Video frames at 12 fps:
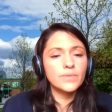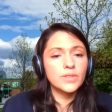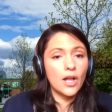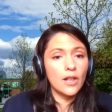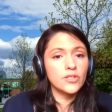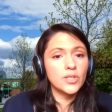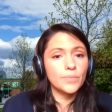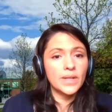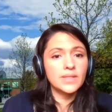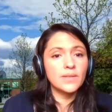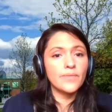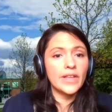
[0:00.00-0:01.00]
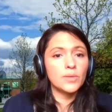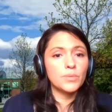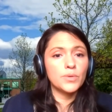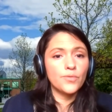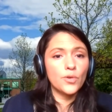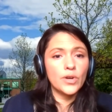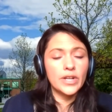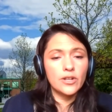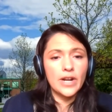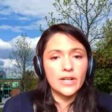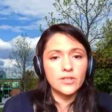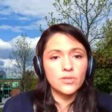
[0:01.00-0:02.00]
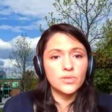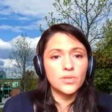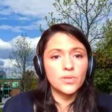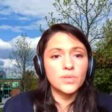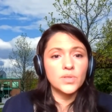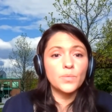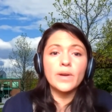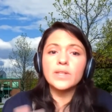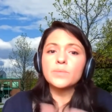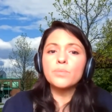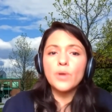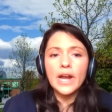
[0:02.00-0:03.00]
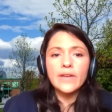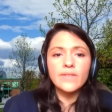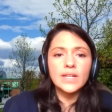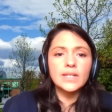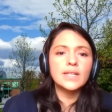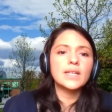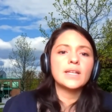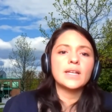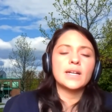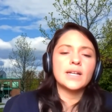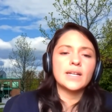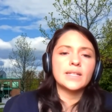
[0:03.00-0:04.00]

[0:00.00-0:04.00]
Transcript: scholarship that's available for international students, whereas private uh,